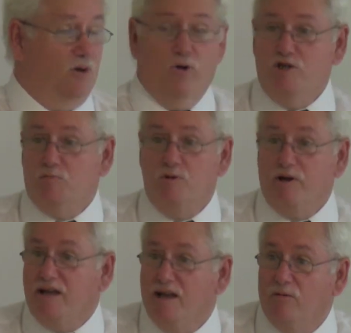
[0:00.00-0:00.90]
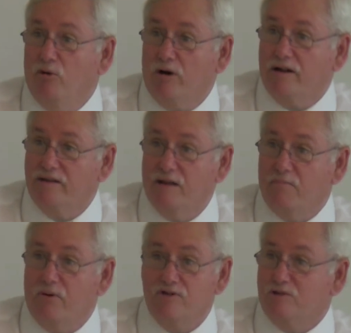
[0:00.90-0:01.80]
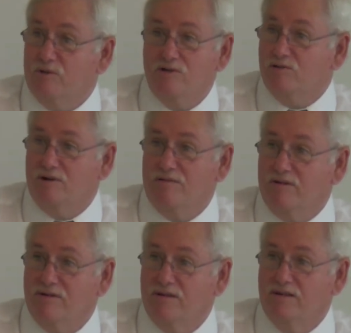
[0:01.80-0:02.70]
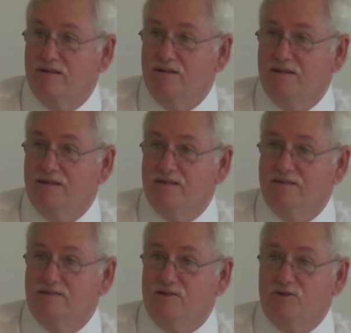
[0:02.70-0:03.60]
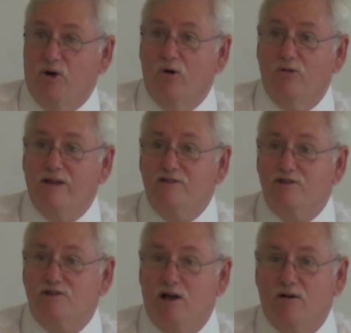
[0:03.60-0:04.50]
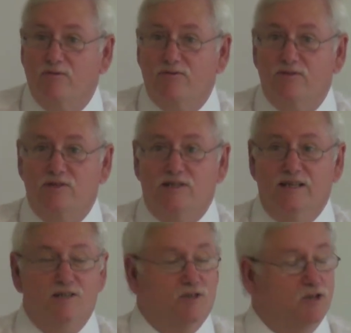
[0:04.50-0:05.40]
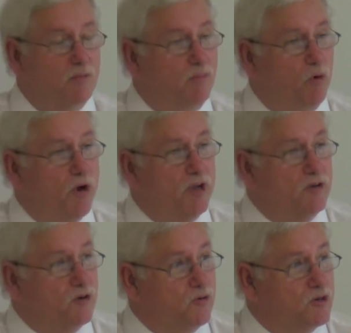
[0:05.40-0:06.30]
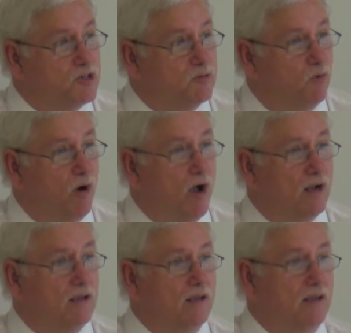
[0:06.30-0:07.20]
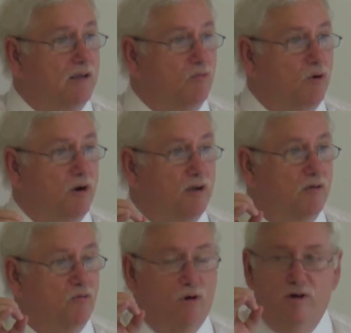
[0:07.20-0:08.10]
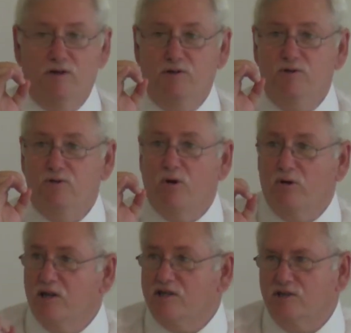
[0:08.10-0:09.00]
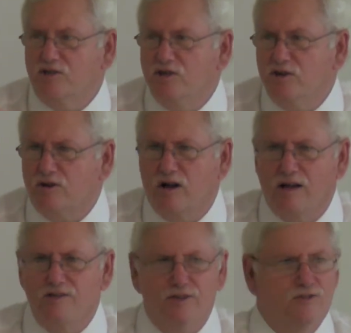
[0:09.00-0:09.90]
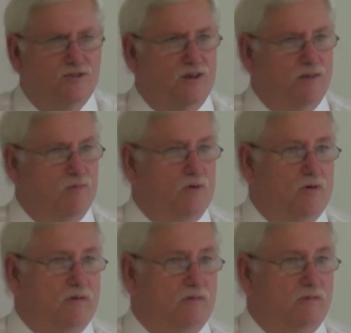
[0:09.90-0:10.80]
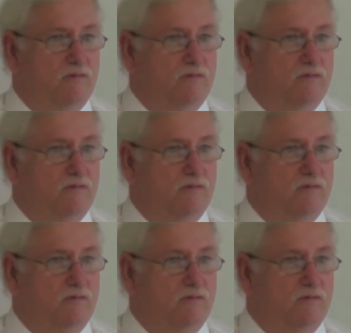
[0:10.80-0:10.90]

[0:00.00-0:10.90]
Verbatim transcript: The Holy Spirit can't work in that person whatsoever. So don't let yourself get to the point in your Christian walk where, where you don't listen to your conscience anymore